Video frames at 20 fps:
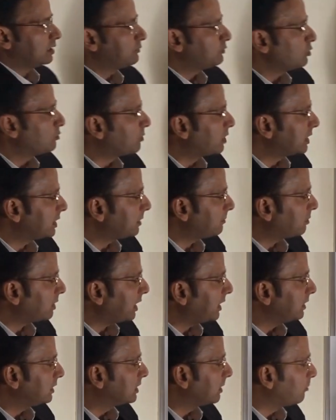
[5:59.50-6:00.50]
If you
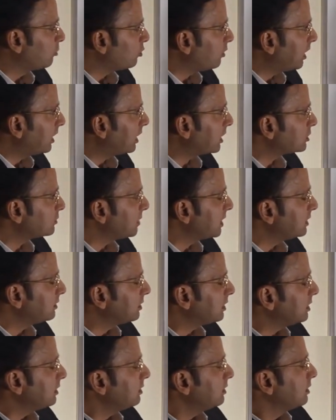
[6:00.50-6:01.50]
multiply WLX
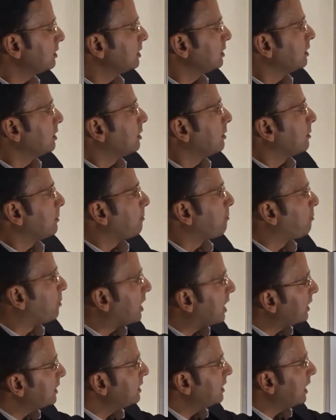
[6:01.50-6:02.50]
by 3
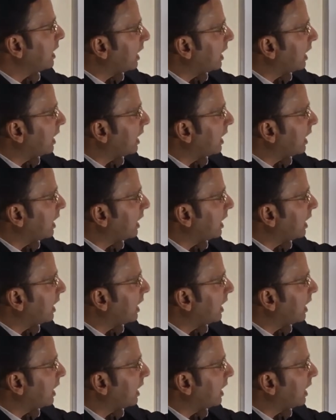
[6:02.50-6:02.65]
by